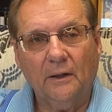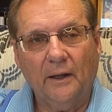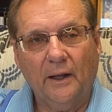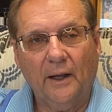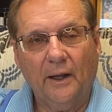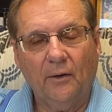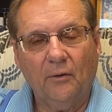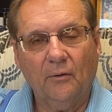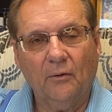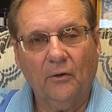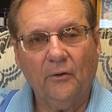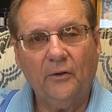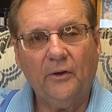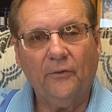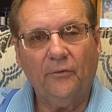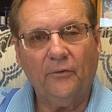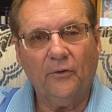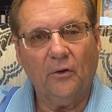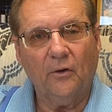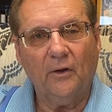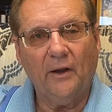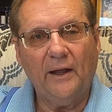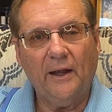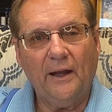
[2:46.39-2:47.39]
And look at the
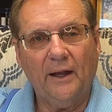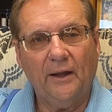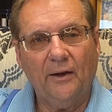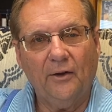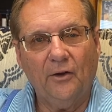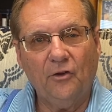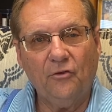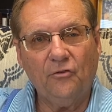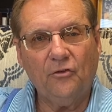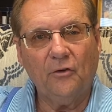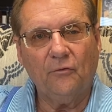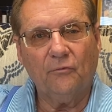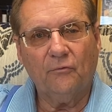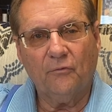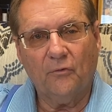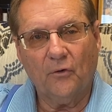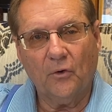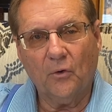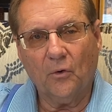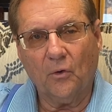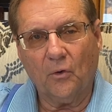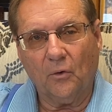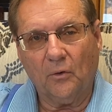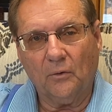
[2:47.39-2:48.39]
land. Is it
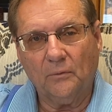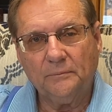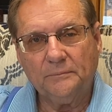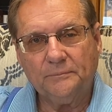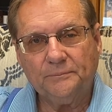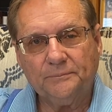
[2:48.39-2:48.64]
fertile?